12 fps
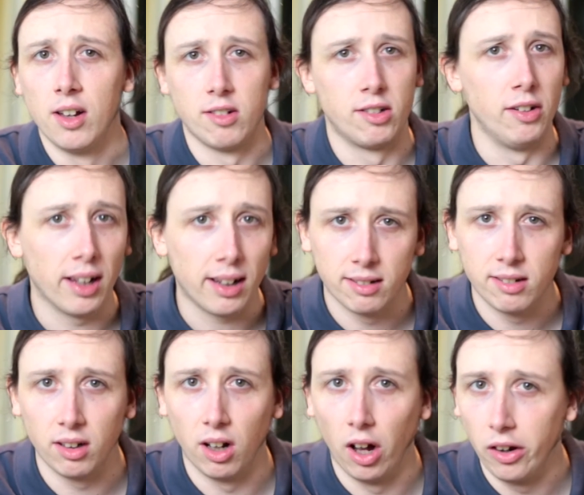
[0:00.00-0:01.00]
So that's
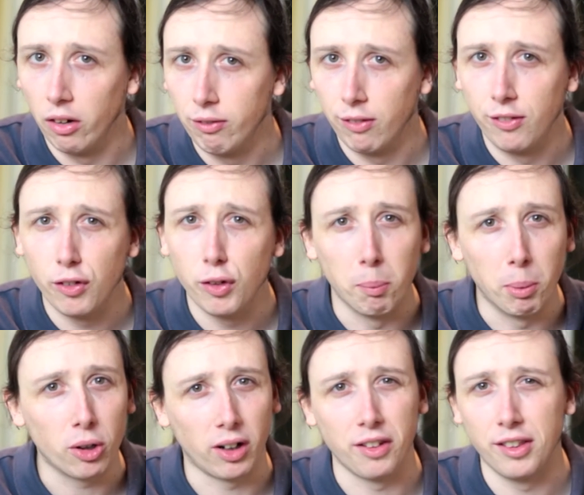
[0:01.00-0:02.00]
an overview of the
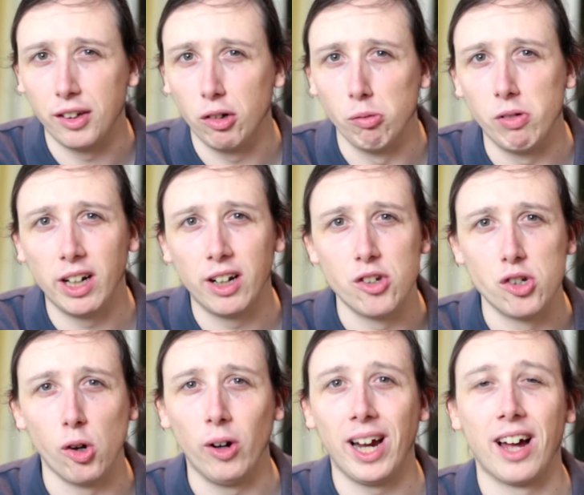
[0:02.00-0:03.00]
book. I think you'll really
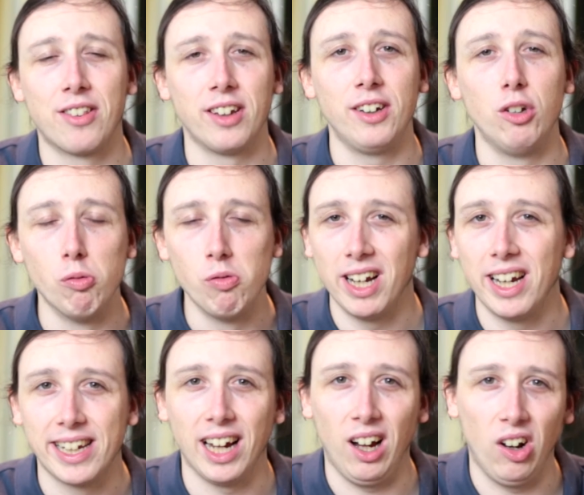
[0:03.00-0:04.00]
enjoy it. I think you'll
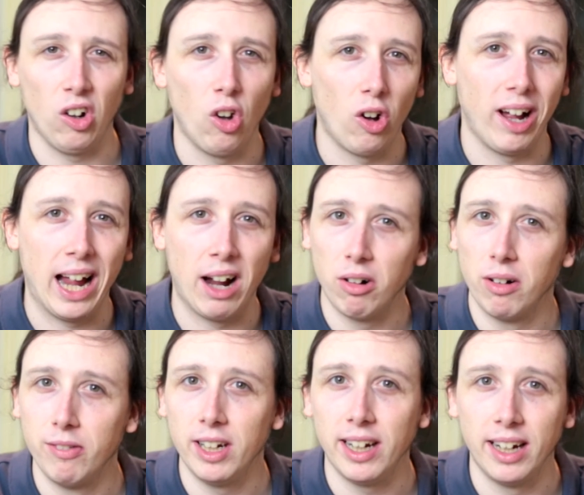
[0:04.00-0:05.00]
really get a lot out
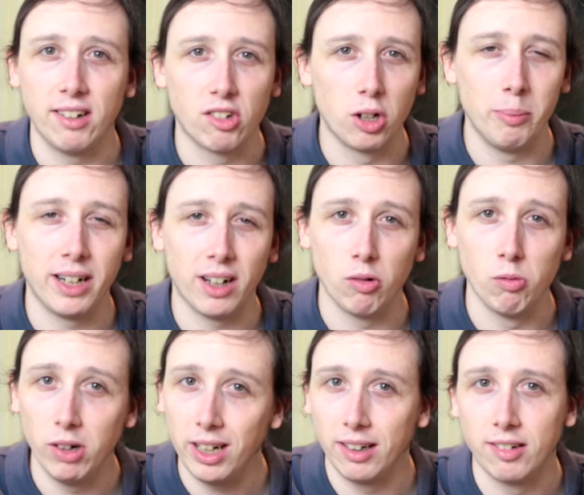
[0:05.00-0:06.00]
of it. It's coming out
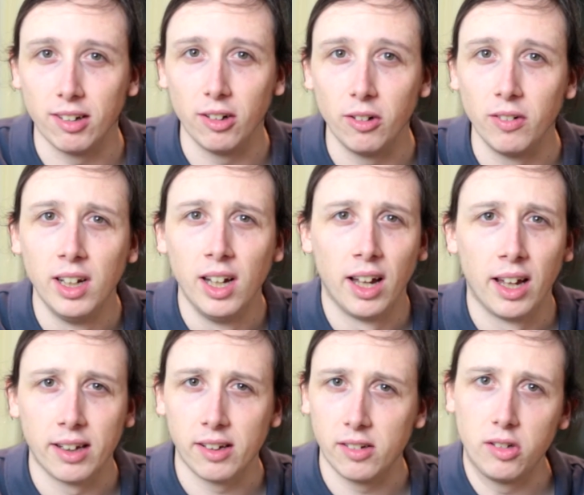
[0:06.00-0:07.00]
really soon.
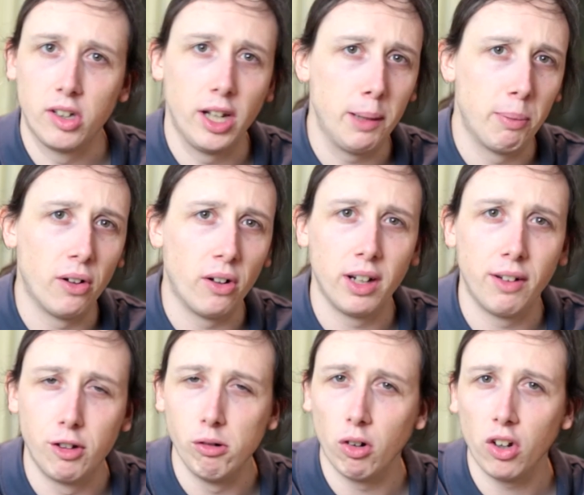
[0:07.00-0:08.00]
Keep an eye.
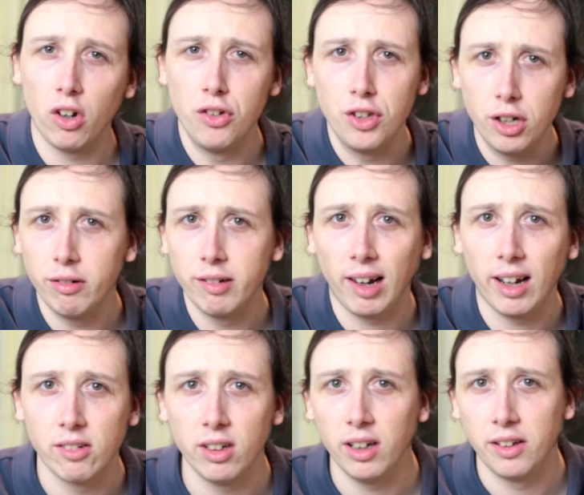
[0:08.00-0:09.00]
If you're on our
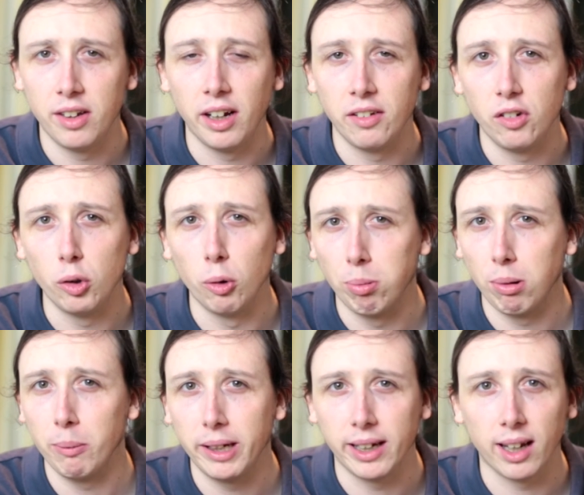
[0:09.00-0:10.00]
newsletter, then you'll
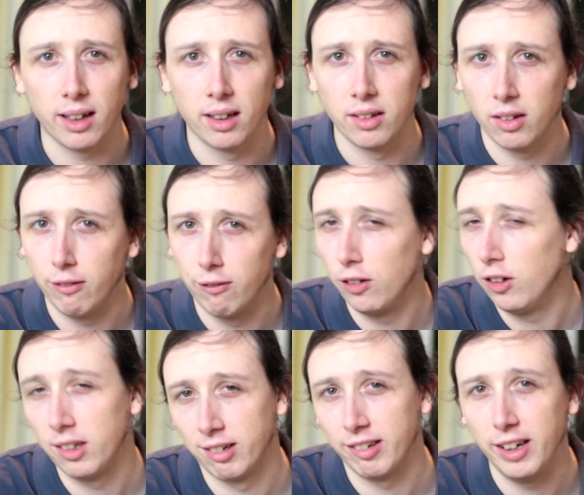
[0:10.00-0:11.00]
probably get the
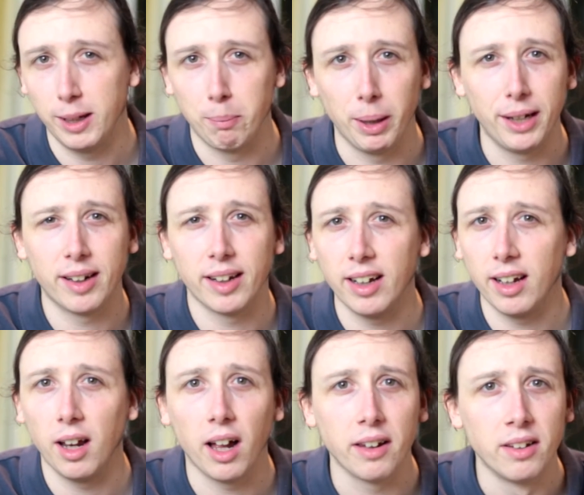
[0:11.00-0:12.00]
first sneak peek at it
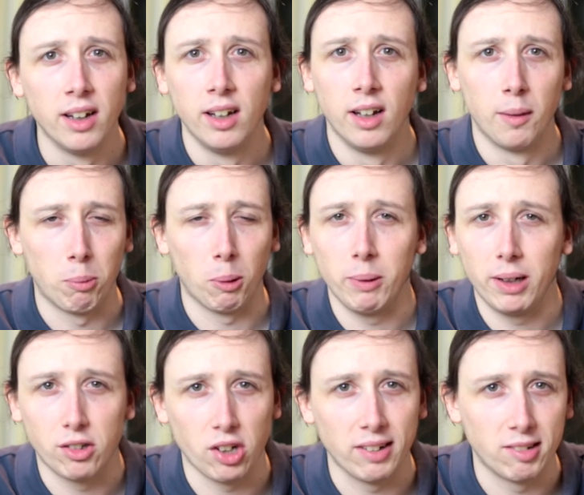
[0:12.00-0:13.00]
and probably
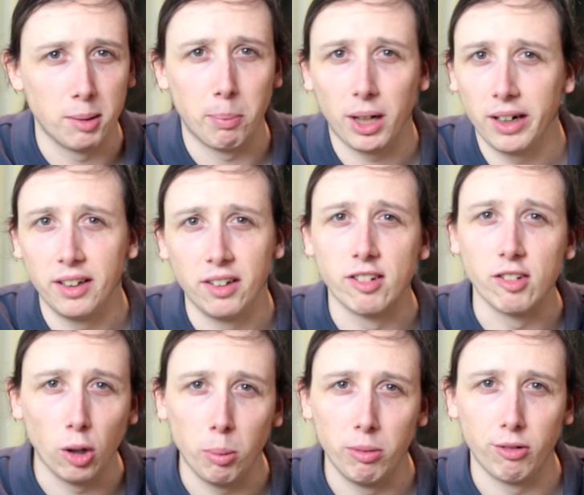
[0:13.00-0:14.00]
a chance to buy it in the
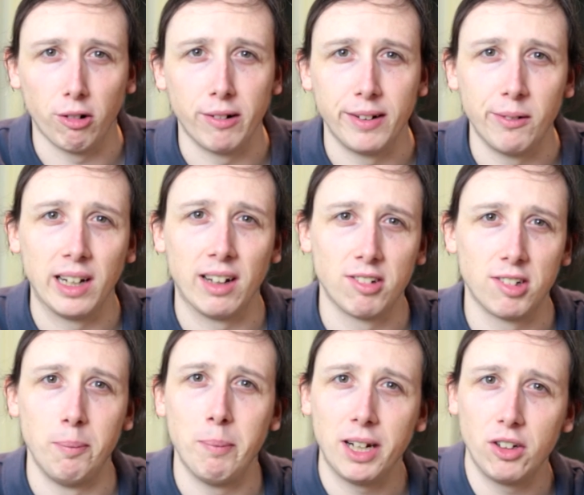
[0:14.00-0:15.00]
store before anyone else.
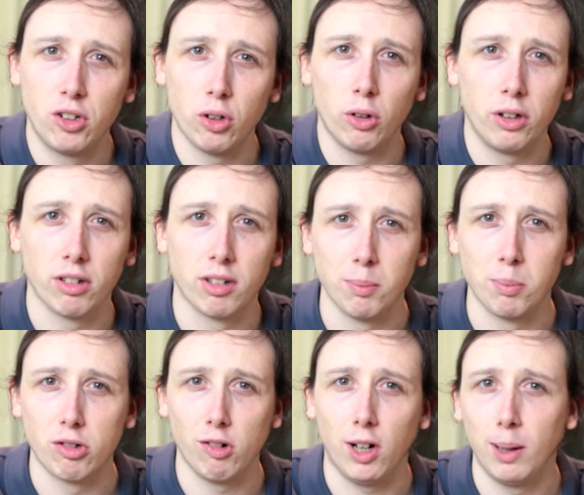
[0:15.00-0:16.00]
So make sure you're
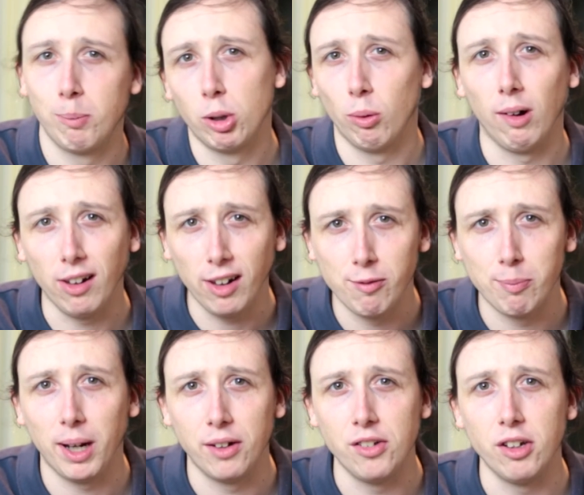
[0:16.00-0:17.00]
subscribed to our Live
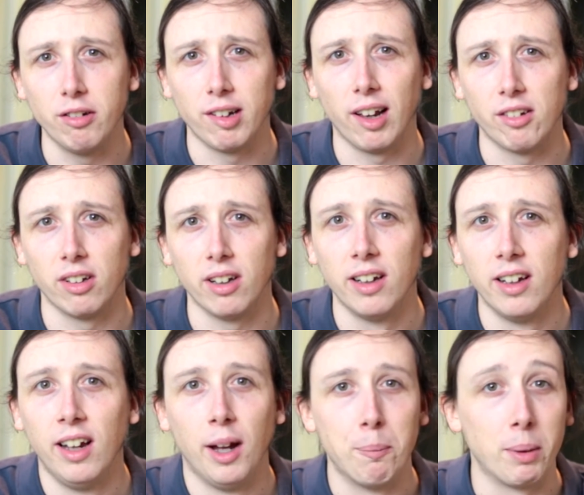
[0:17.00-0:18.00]
Better newsletter,
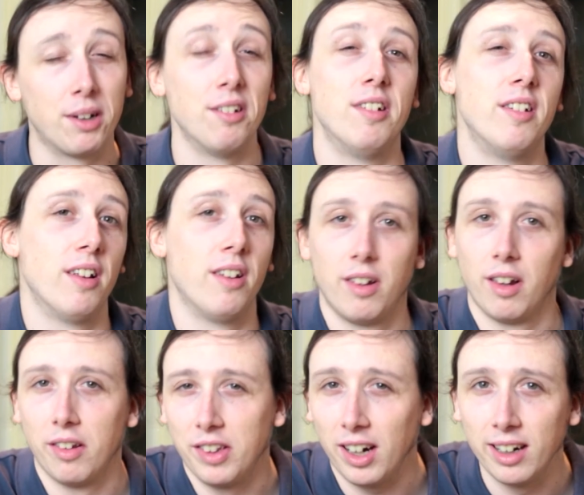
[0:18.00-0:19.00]
because
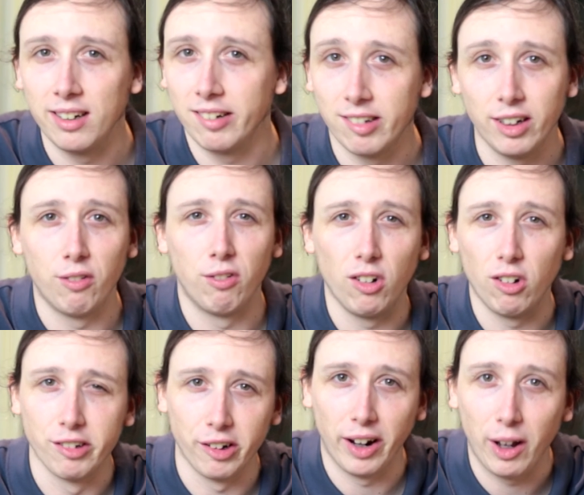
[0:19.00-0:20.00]
that in itself will
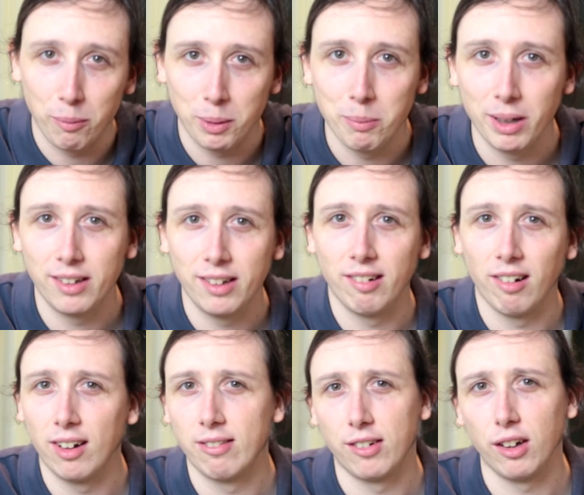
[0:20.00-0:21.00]
also help you make these
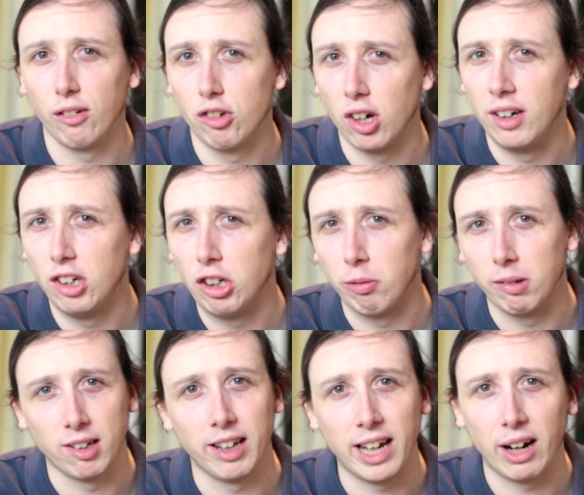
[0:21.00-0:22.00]
lifestyle changes. We
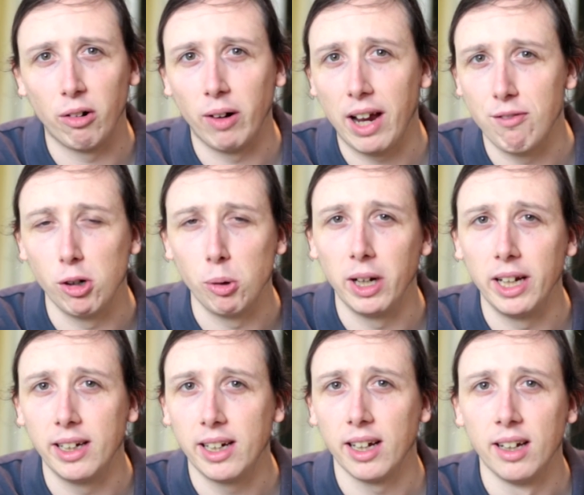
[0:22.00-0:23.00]
send that out every
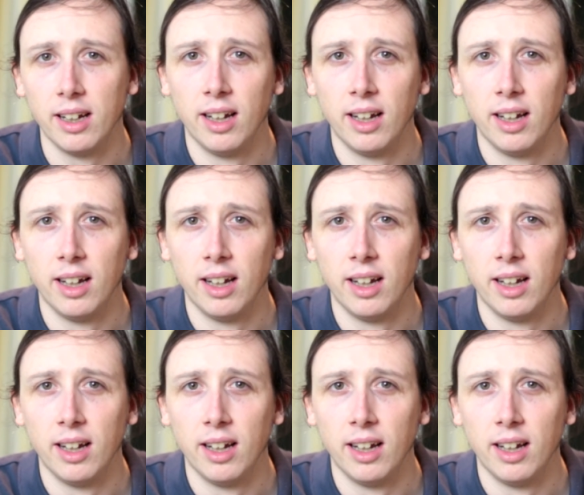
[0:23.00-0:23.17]
week.